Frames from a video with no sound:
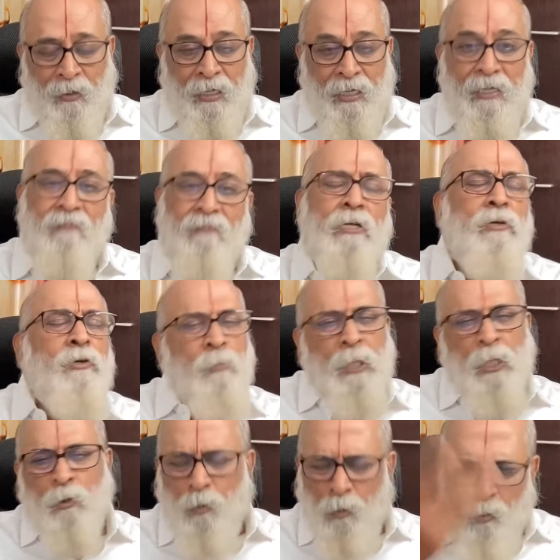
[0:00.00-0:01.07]
Okay, even you
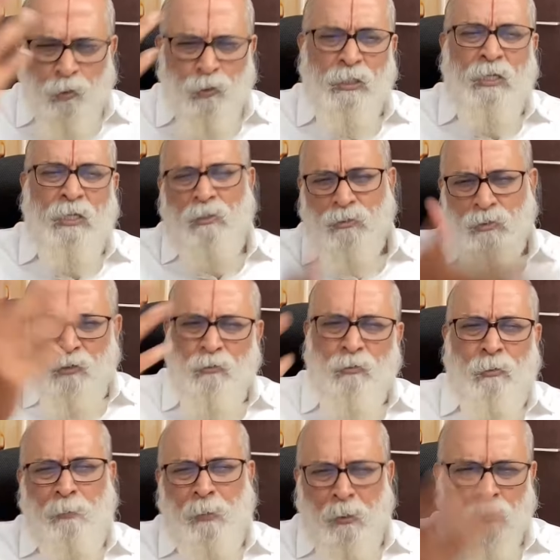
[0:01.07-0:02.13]
may go coaching also,
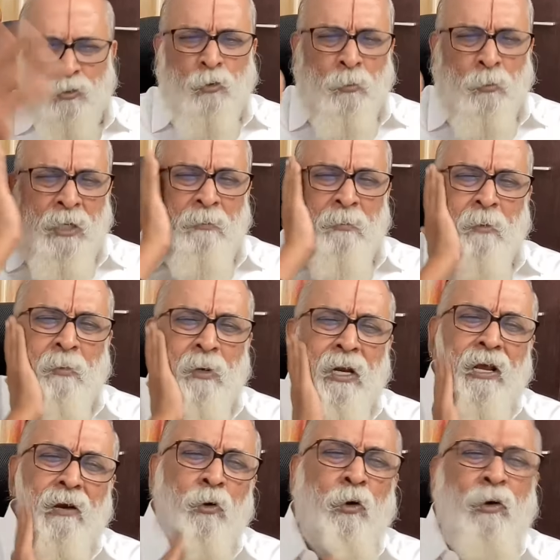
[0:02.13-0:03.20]
you will pay so many
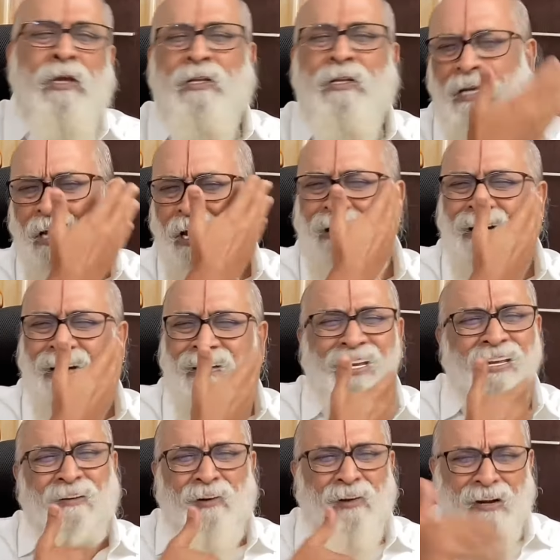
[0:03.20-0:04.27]
people are going, they are
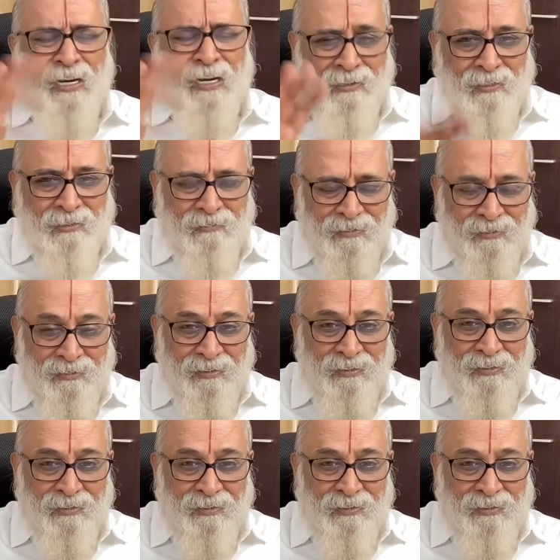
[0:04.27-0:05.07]
learning, all right.